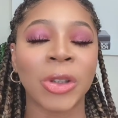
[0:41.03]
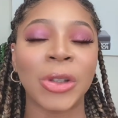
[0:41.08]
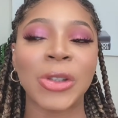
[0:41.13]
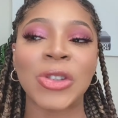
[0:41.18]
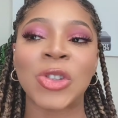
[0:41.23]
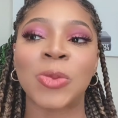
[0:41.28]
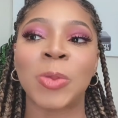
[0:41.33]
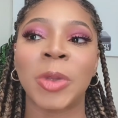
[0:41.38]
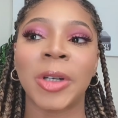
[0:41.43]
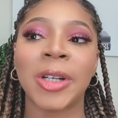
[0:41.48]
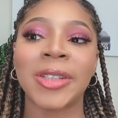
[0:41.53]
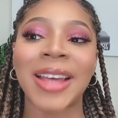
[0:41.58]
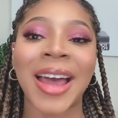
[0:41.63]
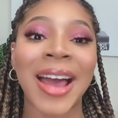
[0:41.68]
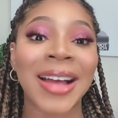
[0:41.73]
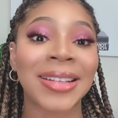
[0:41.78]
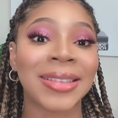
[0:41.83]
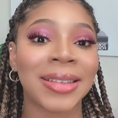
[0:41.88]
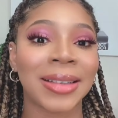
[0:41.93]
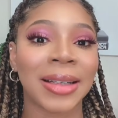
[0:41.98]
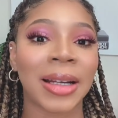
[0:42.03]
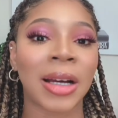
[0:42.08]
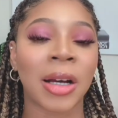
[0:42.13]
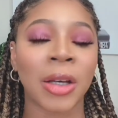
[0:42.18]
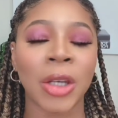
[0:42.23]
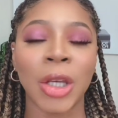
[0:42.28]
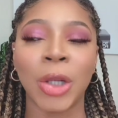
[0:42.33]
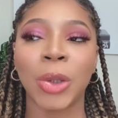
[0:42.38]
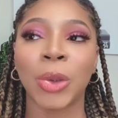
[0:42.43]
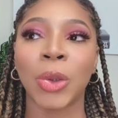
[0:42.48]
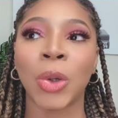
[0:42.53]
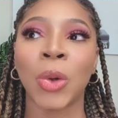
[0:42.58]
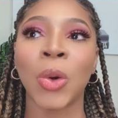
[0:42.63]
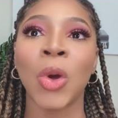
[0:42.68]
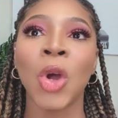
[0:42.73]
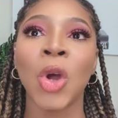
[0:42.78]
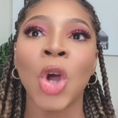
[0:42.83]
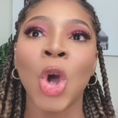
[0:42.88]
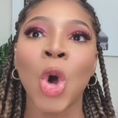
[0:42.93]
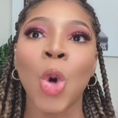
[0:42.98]
Your spirit's acting out. You don't
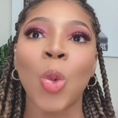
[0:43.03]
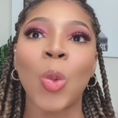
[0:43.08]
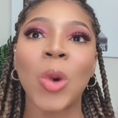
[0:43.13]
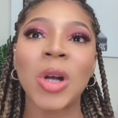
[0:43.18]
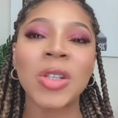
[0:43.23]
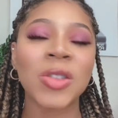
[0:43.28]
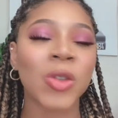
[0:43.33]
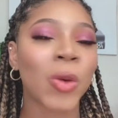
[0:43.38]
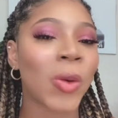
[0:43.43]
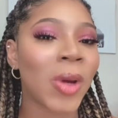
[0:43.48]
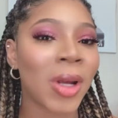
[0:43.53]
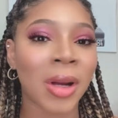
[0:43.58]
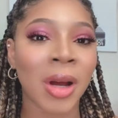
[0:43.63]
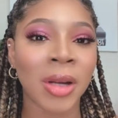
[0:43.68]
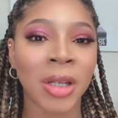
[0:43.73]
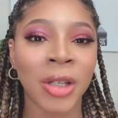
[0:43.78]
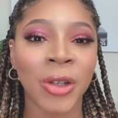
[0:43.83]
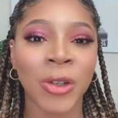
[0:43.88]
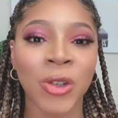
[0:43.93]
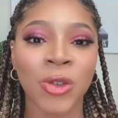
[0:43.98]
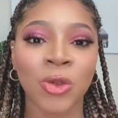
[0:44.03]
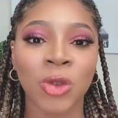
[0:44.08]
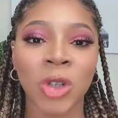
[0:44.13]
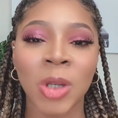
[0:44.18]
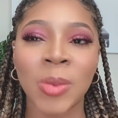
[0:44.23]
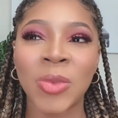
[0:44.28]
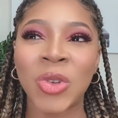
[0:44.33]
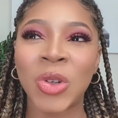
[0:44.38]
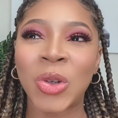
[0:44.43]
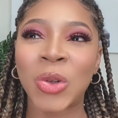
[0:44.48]
know what's going on in your dreams.